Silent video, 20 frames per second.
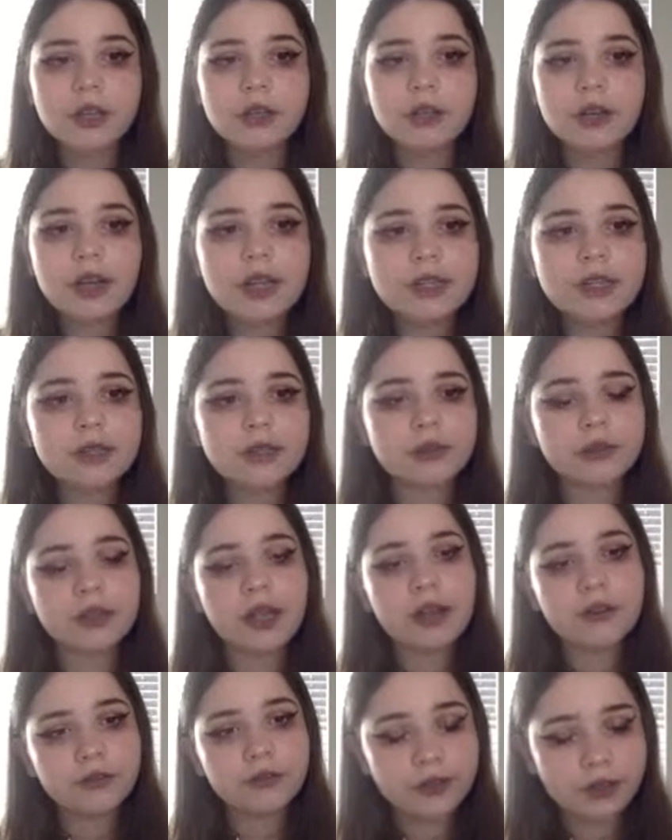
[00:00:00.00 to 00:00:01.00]
You guys
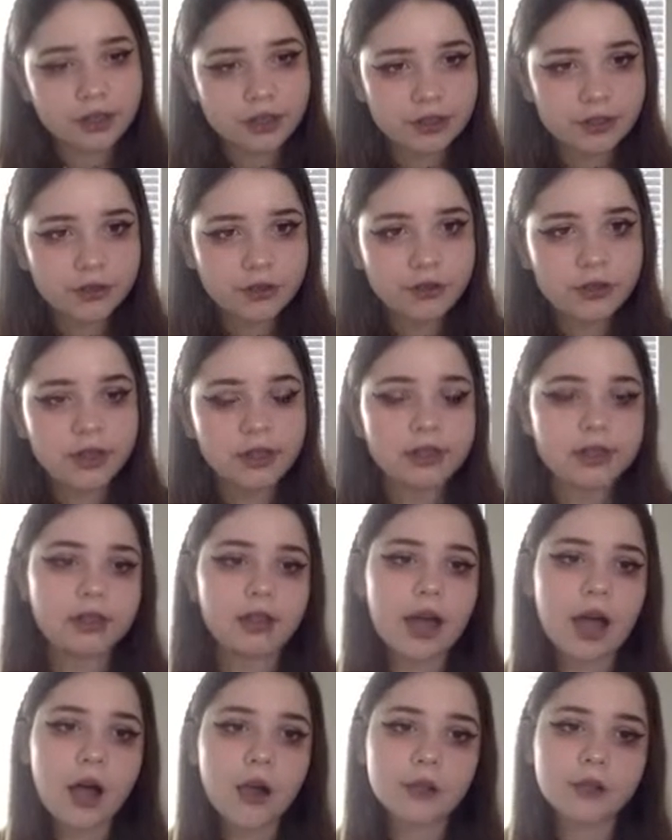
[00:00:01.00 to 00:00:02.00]
have learned through like
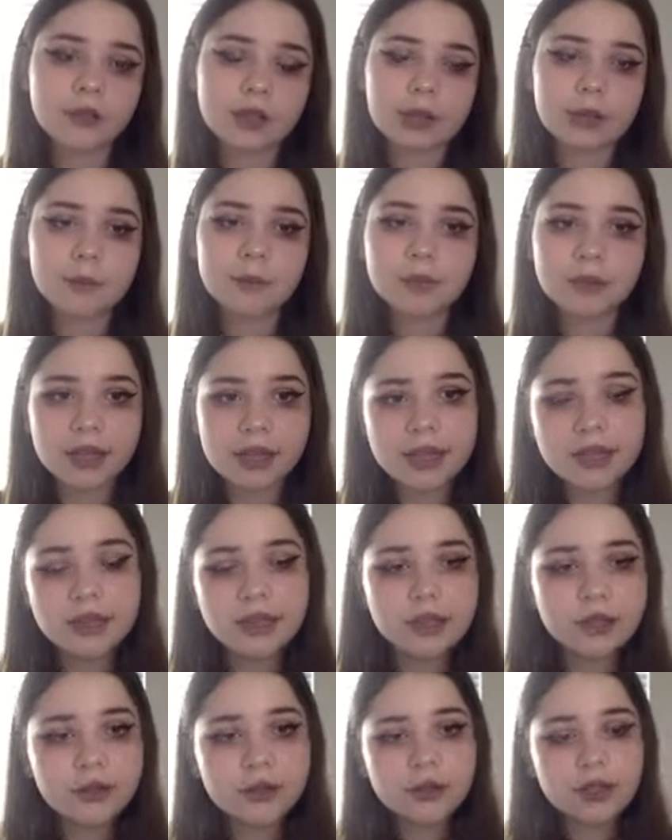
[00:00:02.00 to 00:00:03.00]
the healthy
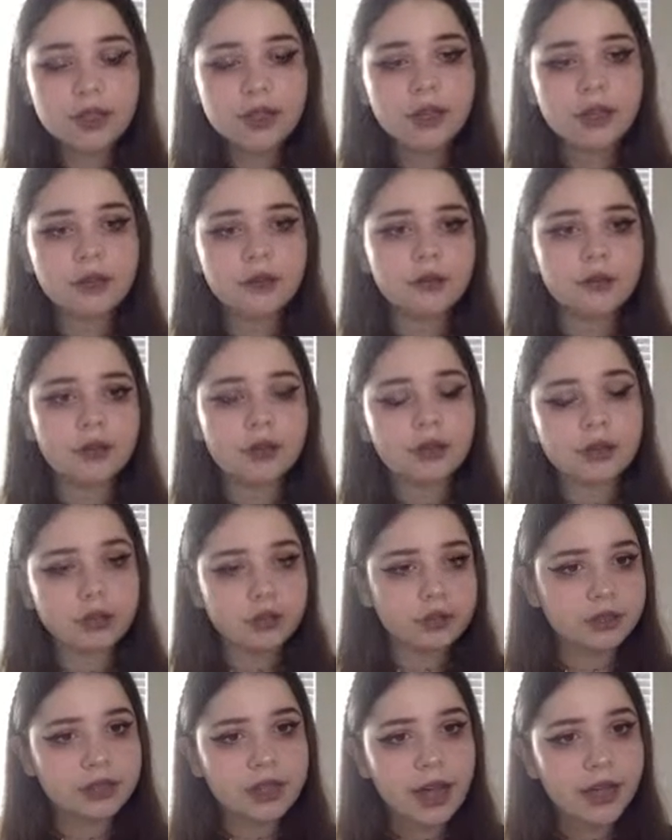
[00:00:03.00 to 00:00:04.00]
plate unit or
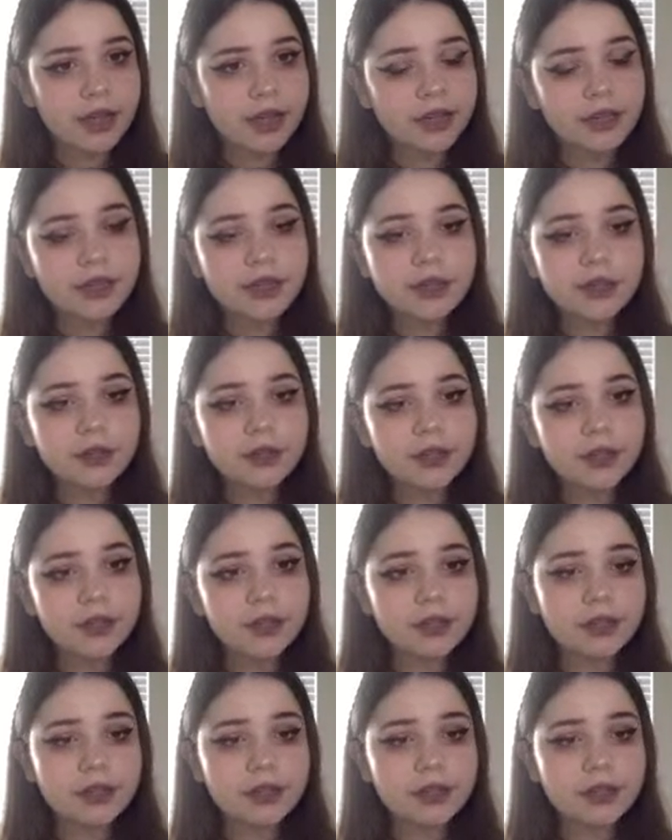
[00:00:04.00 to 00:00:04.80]
your diet unit